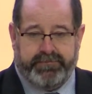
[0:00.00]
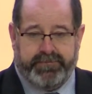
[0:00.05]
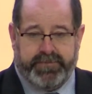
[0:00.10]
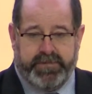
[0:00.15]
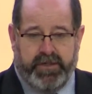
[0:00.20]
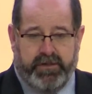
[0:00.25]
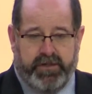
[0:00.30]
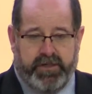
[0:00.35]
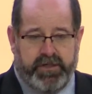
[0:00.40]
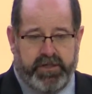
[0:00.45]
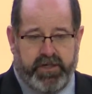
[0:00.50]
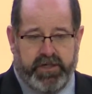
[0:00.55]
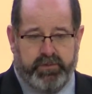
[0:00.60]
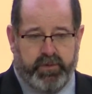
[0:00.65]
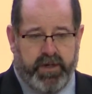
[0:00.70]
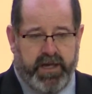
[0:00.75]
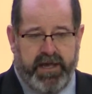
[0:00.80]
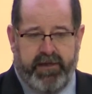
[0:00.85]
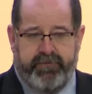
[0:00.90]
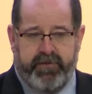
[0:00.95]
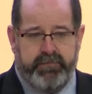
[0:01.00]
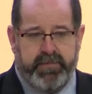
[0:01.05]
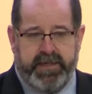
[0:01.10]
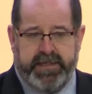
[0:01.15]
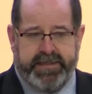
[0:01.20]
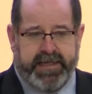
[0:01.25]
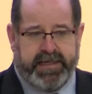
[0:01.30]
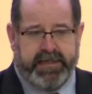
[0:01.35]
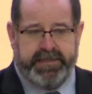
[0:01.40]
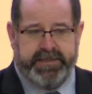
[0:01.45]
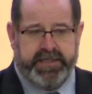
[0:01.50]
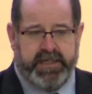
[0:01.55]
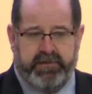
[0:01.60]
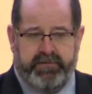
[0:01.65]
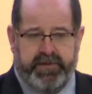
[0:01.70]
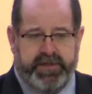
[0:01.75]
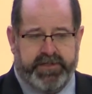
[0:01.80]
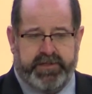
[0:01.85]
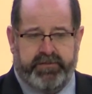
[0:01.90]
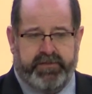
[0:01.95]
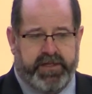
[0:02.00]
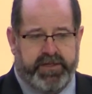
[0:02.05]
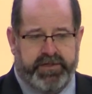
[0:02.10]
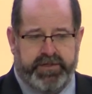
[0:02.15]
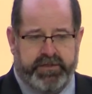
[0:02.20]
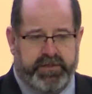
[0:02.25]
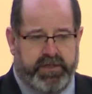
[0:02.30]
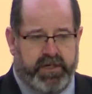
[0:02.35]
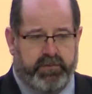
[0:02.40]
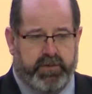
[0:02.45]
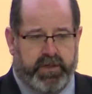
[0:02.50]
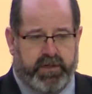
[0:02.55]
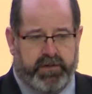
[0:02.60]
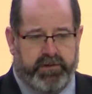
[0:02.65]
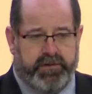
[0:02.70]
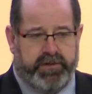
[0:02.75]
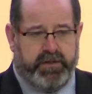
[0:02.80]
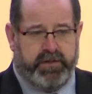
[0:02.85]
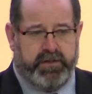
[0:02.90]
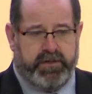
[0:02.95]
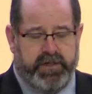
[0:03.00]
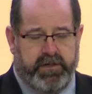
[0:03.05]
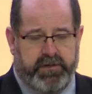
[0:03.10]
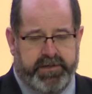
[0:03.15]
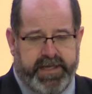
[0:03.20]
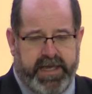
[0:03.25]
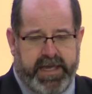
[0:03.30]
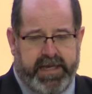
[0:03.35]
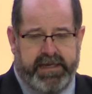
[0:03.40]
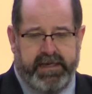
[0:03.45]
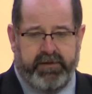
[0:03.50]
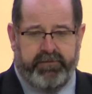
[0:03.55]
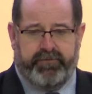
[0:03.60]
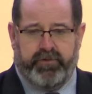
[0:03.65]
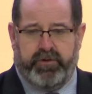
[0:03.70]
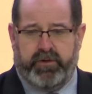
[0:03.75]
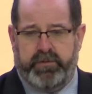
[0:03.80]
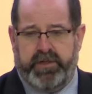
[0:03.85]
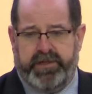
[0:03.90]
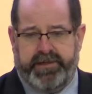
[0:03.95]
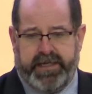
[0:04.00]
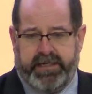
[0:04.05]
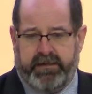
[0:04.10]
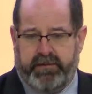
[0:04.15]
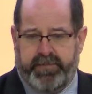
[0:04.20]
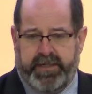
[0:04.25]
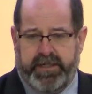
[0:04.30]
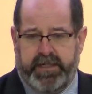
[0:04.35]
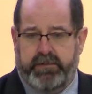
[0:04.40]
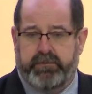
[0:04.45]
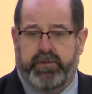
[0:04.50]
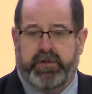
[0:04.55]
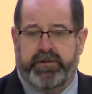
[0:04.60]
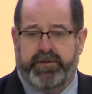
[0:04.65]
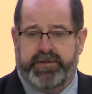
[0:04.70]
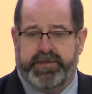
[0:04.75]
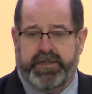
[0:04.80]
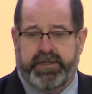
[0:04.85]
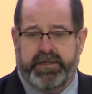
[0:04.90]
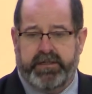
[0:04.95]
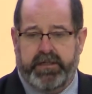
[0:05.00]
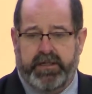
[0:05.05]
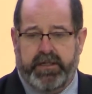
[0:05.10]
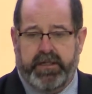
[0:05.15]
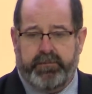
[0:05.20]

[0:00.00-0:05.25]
You can use whatever modality of intervention you want. You can use any form of therapy you want to.